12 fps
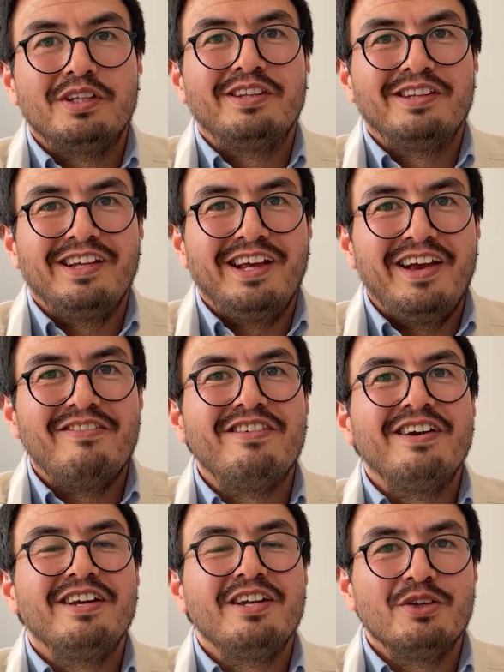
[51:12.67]
With
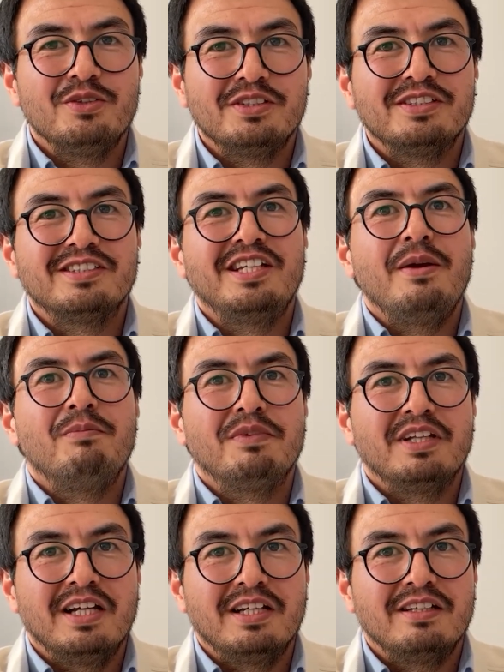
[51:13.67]
every new step
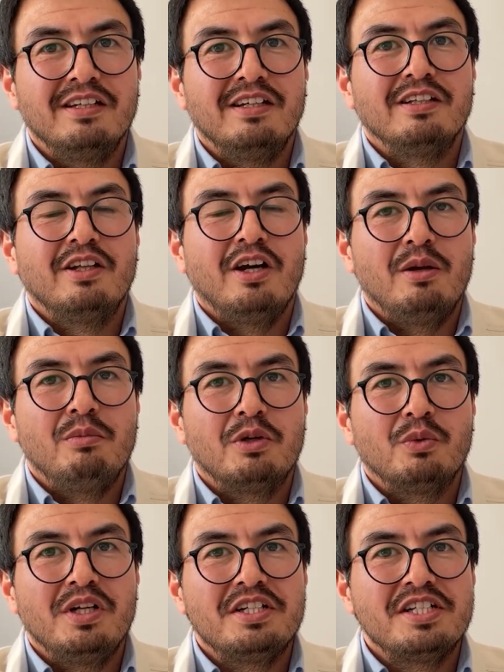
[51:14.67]
that
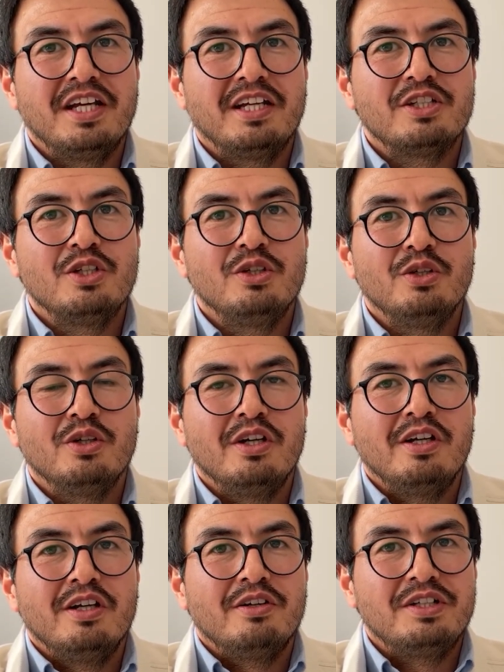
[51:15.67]
Taliban will take to
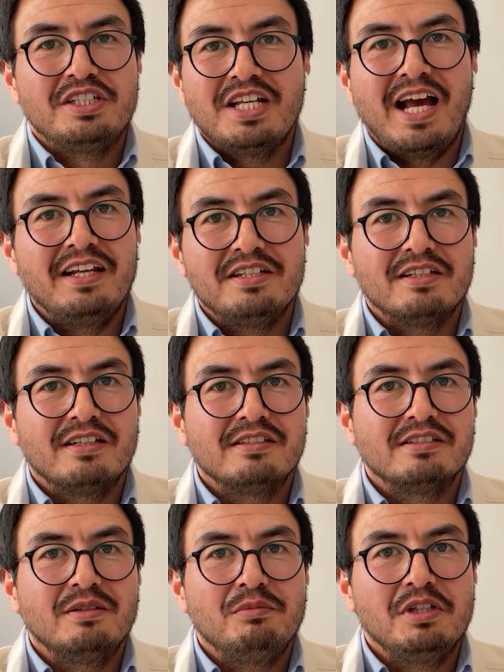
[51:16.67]
retaliate
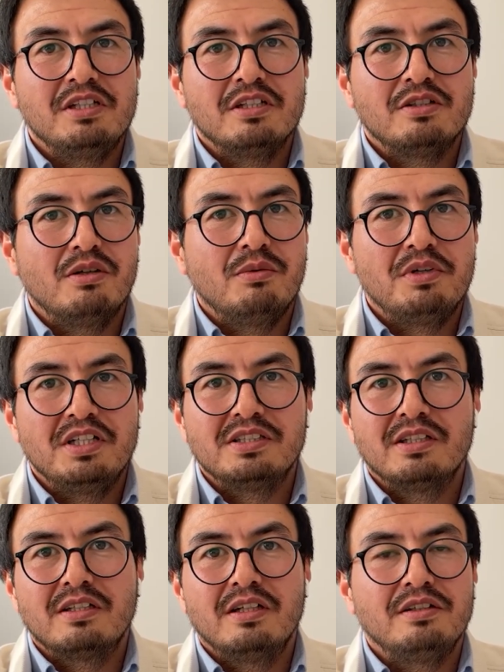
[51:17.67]
against the media, to
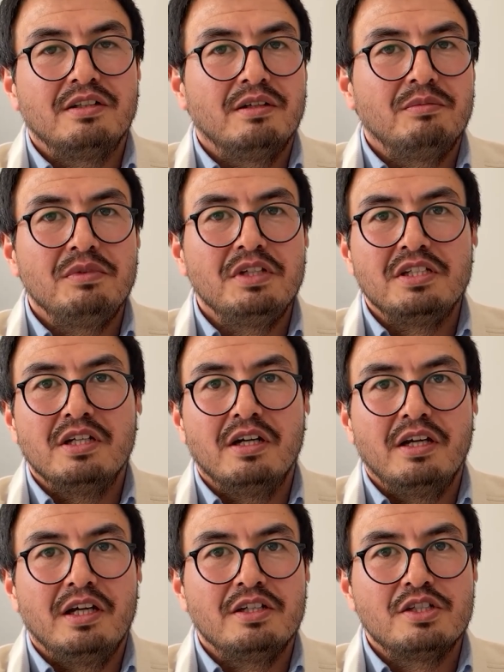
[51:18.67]
repress the
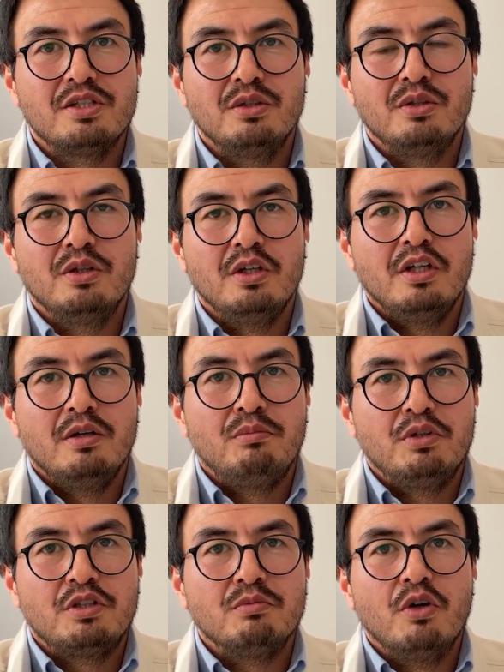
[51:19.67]
media, and to
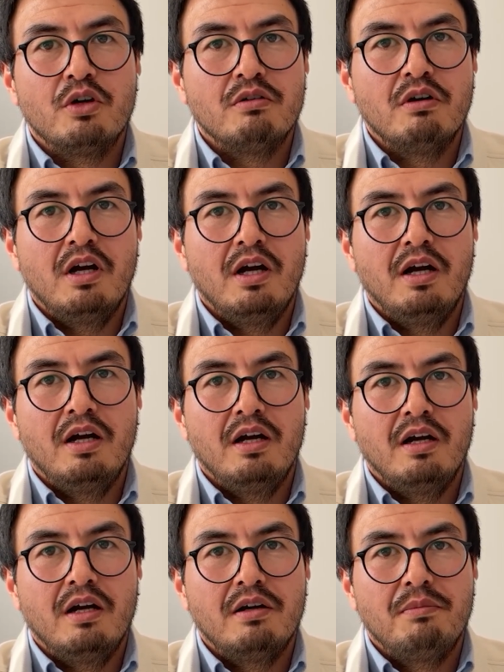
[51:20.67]
put more
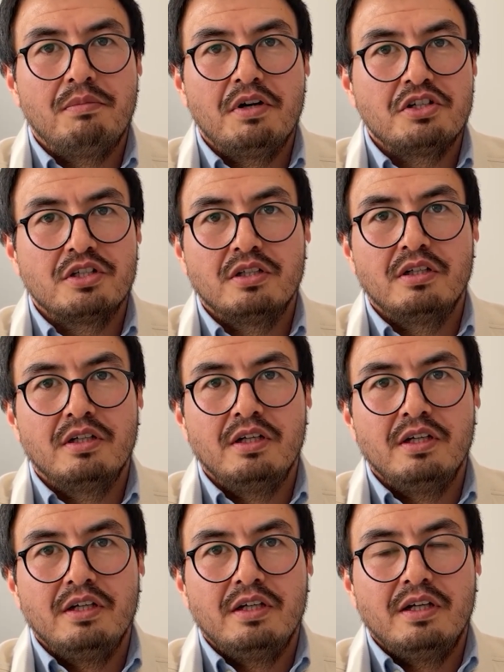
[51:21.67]
repression
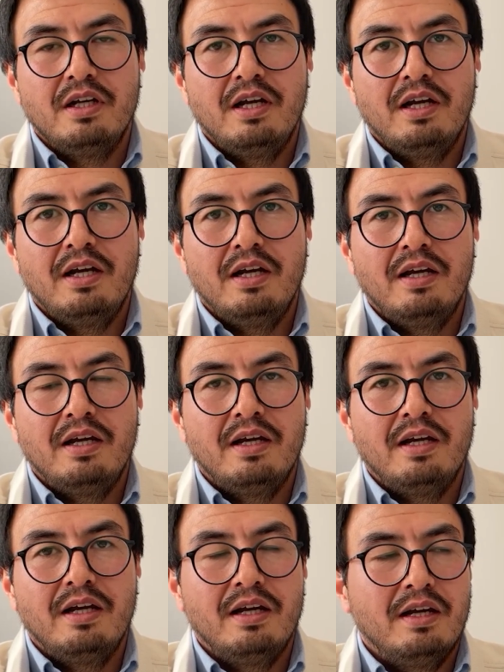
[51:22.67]

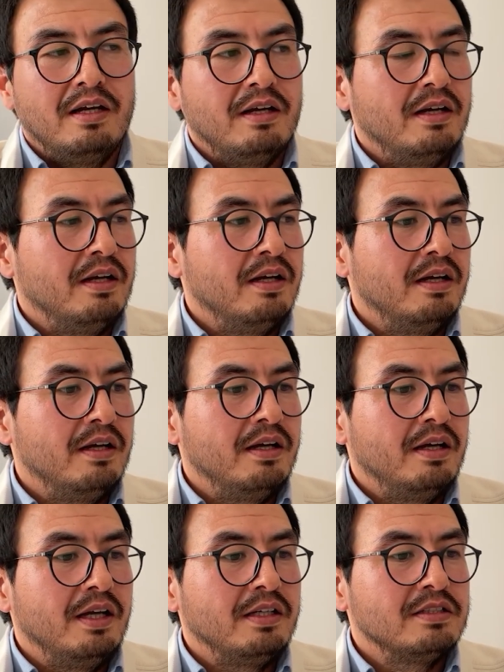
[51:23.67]
and
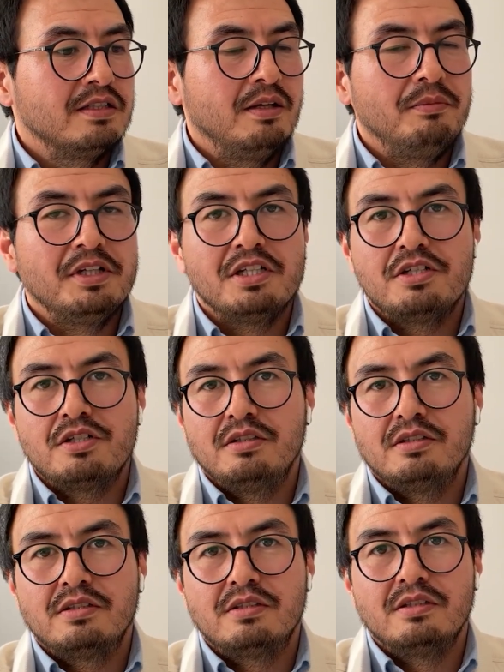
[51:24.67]

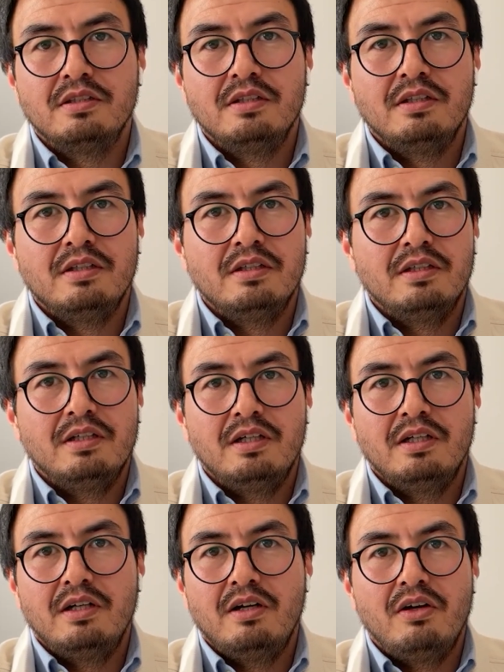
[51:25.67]
limitations
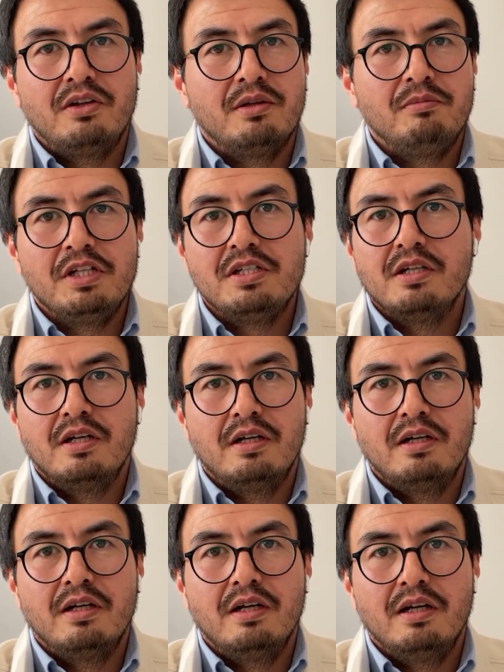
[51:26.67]
on the
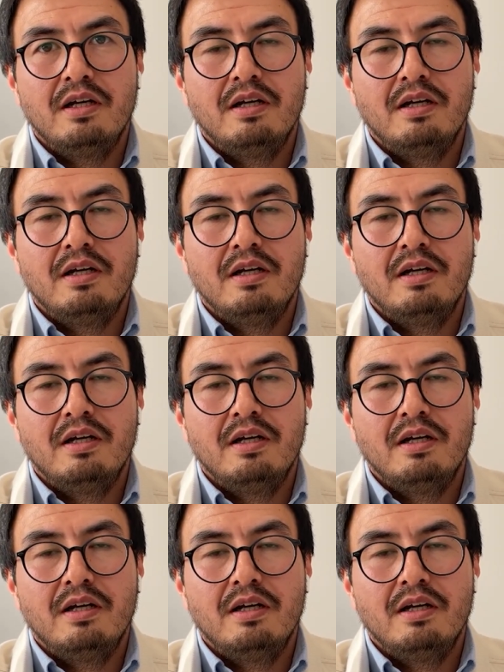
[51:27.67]
media.